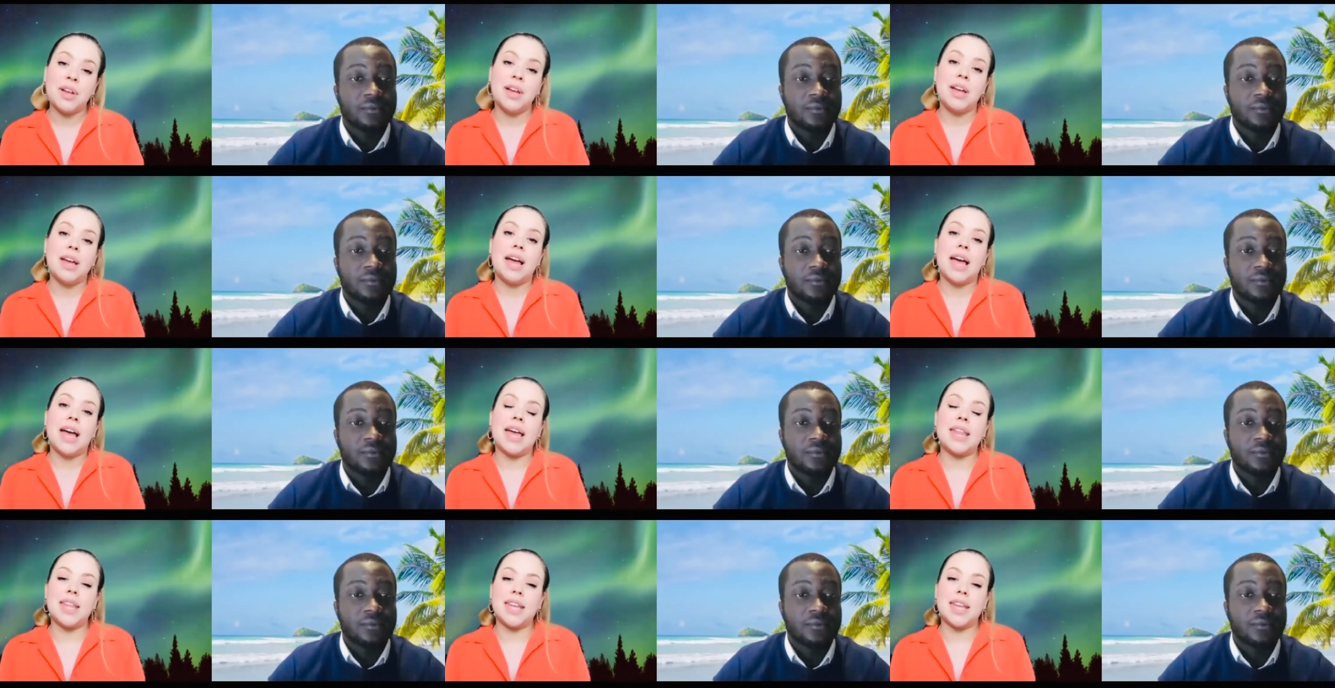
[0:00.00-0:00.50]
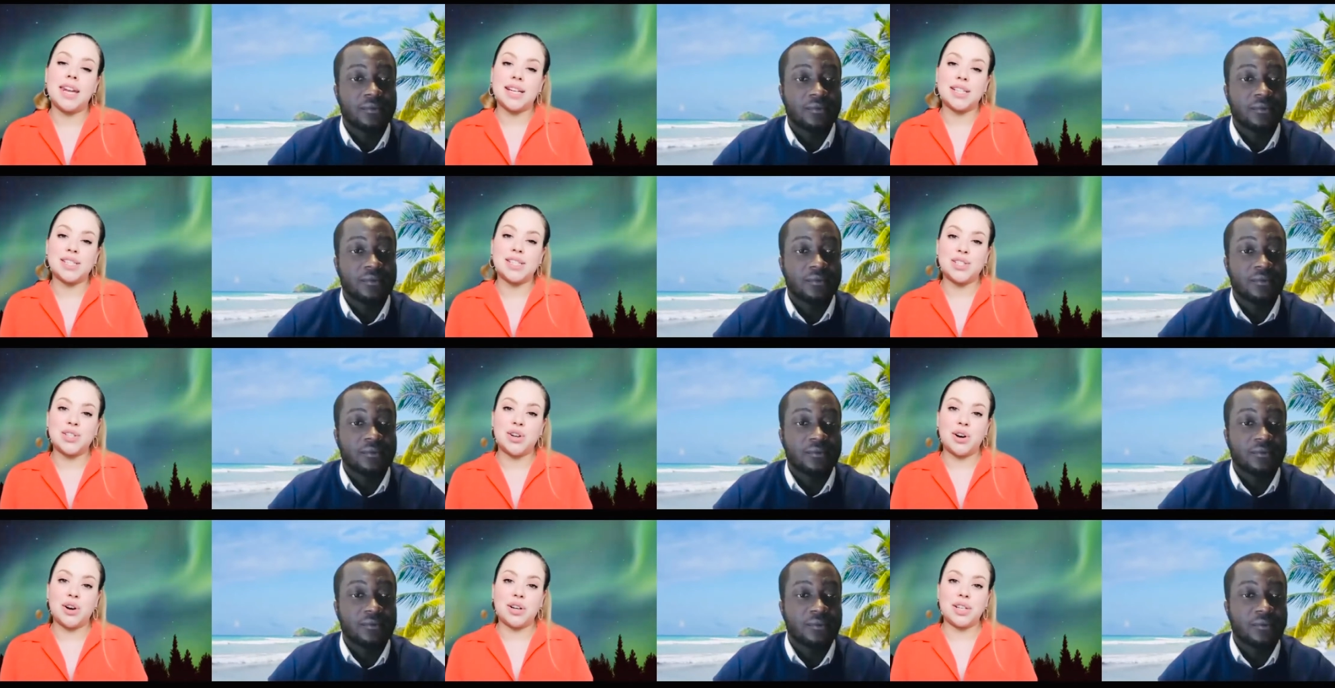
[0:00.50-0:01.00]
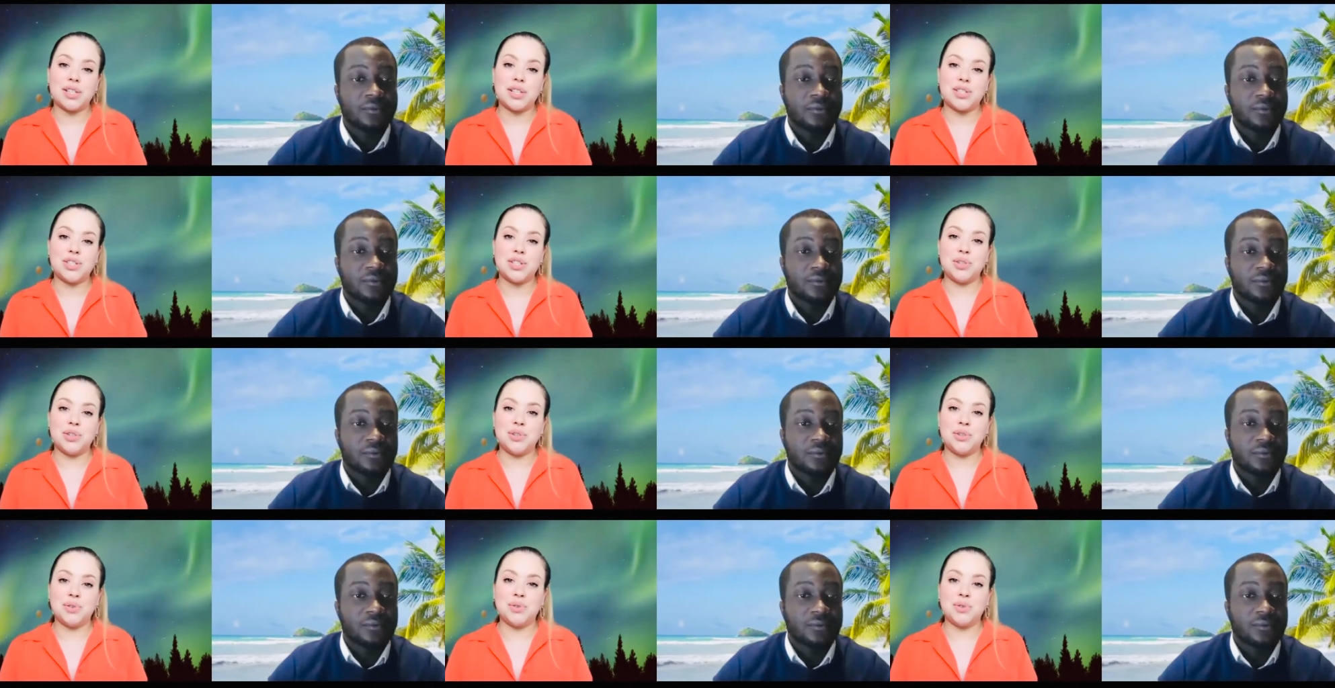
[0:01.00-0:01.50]
Speaker 1: and then i started
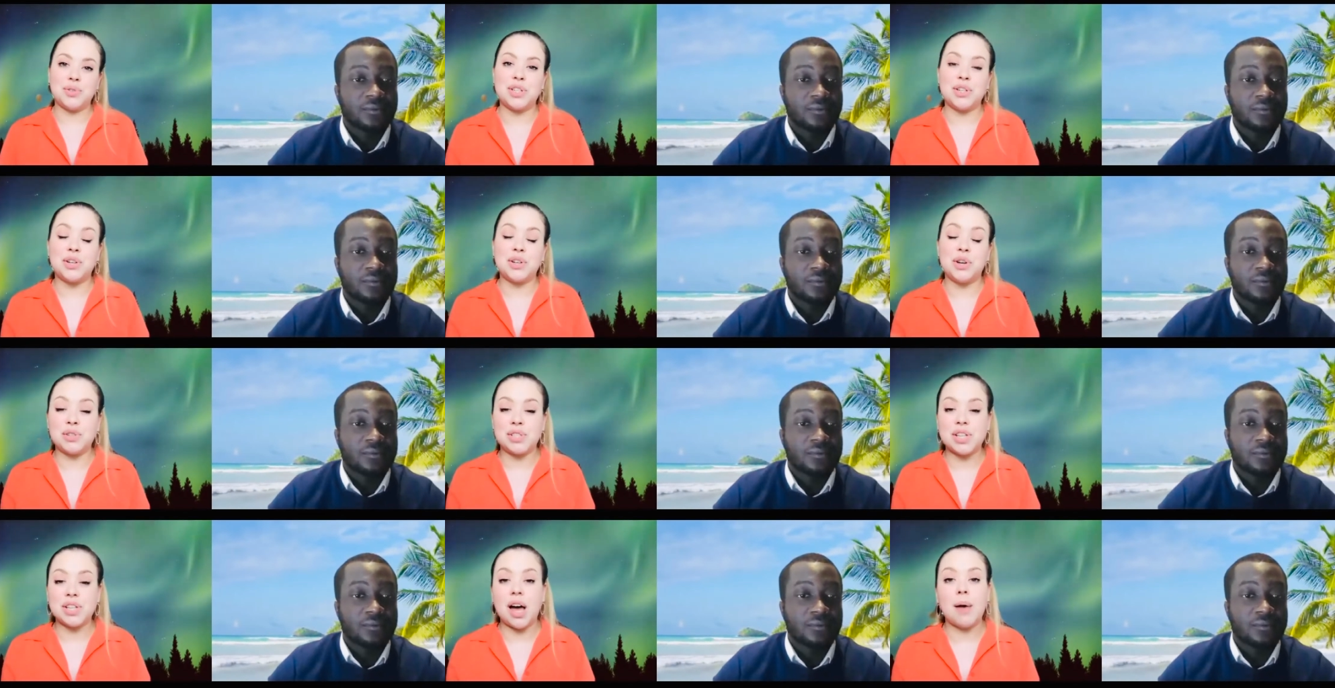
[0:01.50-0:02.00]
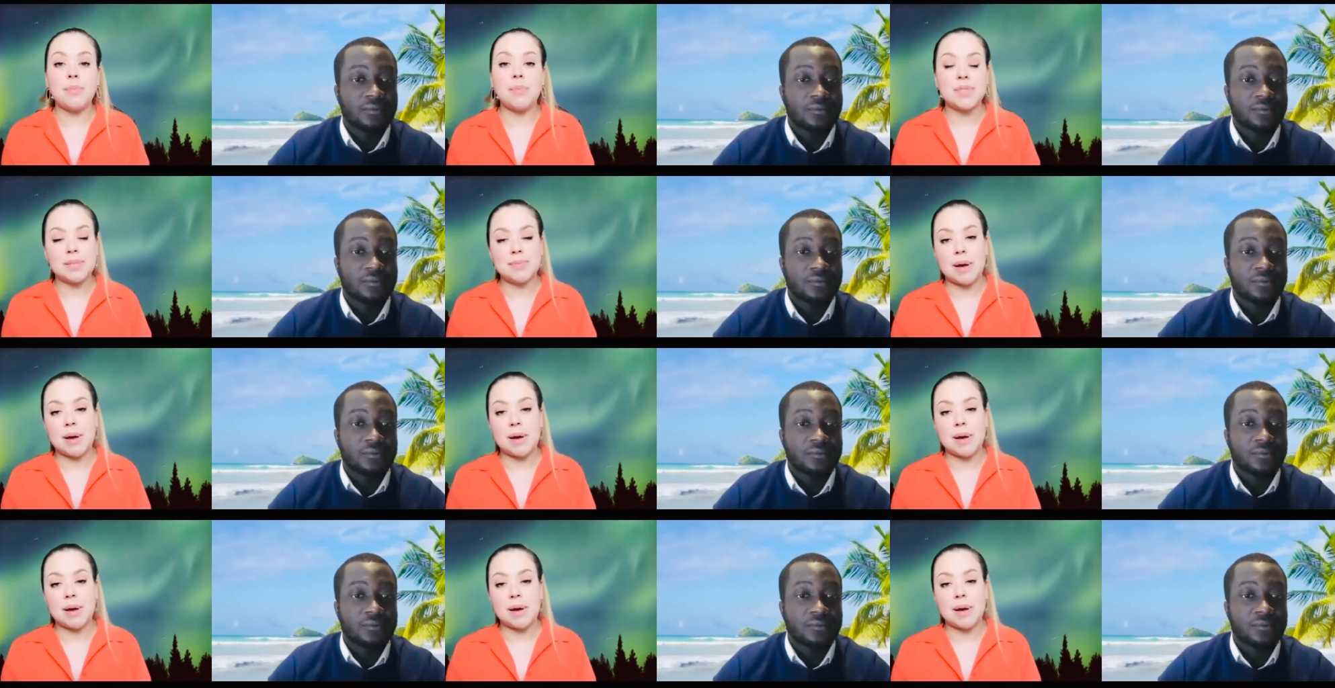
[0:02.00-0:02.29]
to you know to update my